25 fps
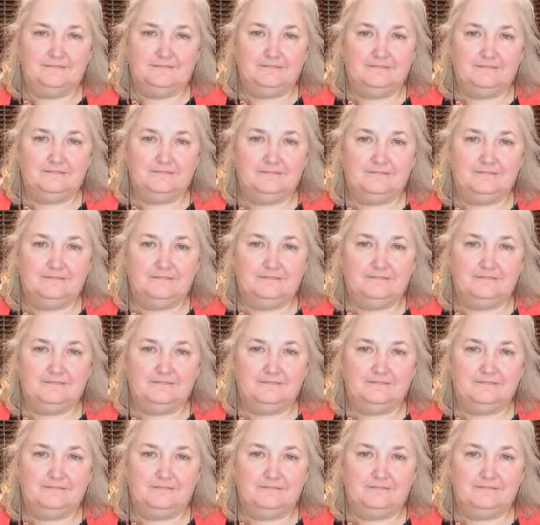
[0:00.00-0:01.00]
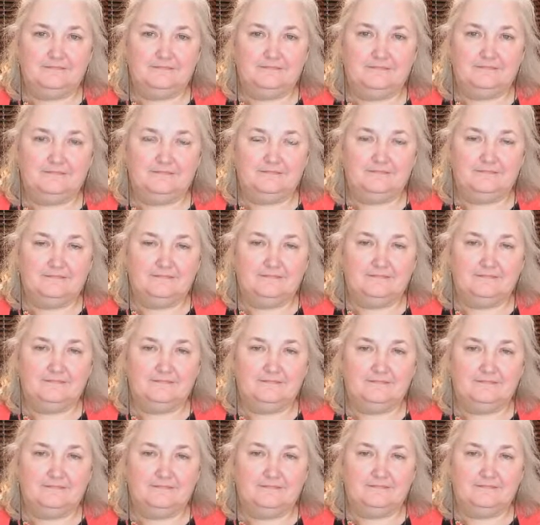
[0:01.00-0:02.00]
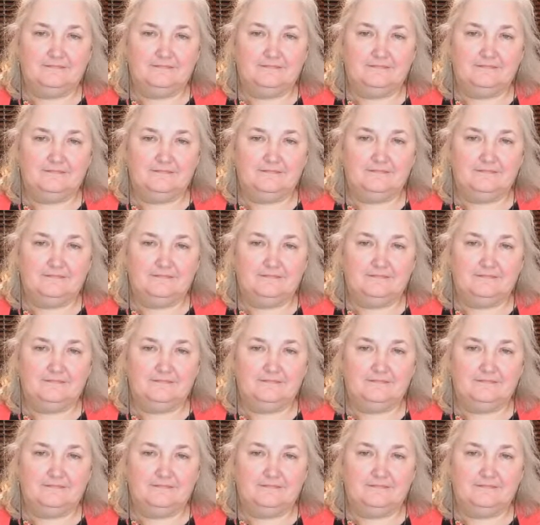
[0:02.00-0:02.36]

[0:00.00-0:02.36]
This person isn't speaking.